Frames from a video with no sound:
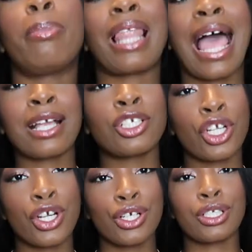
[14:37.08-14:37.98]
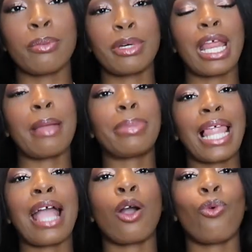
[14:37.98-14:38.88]
a black shirt, but a
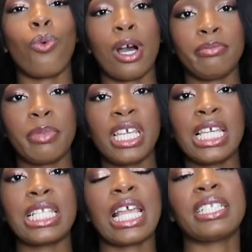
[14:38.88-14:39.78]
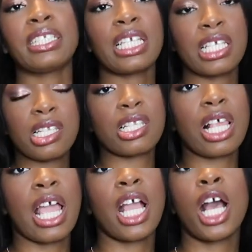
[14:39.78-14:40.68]
black one piece, and it is
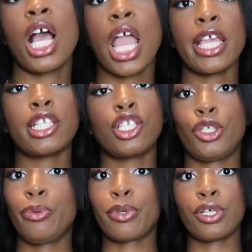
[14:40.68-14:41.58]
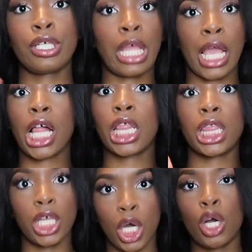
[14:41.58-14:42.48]
like a super like
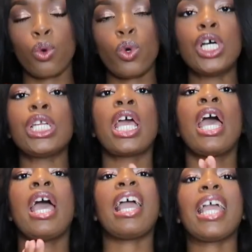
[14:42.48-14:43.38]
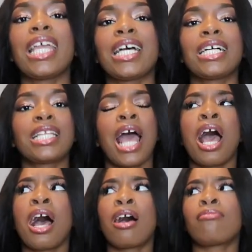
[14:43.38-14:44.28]
thong one. And
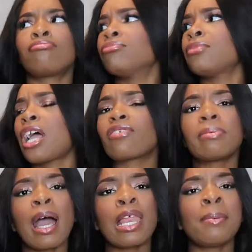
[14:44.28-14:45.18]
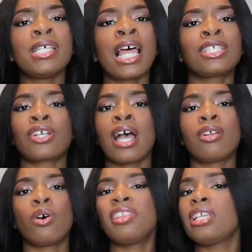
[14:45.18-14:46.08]
Everybody be like
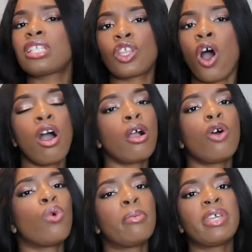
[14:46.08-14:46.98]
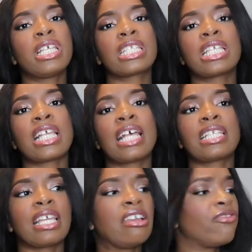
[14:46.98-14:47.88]
trying on these thong one pieces
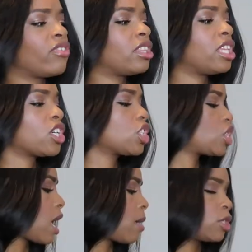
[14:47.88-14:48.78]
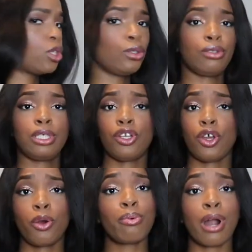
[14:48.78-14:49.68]
as if there's absolutely
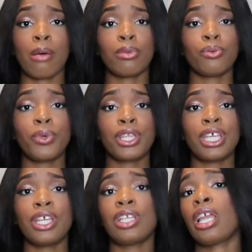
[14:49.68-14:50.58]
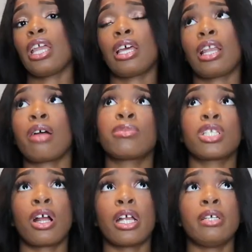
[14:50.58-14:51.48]
no problem with it, and I'm
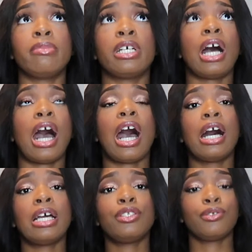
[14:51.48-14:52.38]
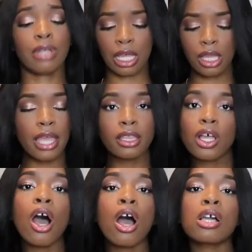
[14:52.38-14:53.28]
sorry, but I do not like
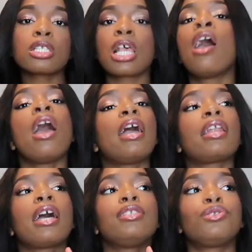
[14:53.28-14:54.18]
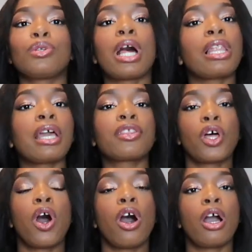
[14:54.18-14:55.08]
thongs, and I do not like
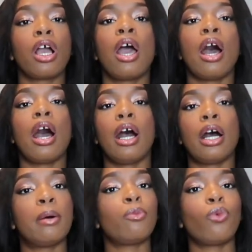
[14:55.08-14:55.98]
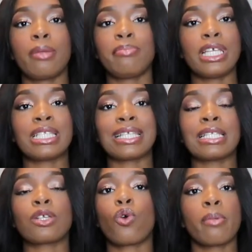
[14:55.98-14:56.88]
thong um one
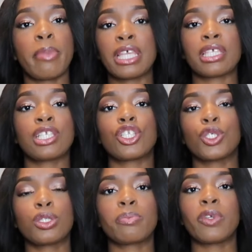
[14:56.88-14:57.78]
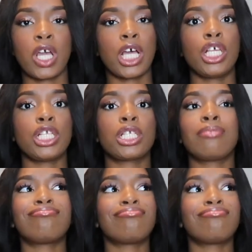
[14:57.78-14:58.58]
pieces or bathing suits, because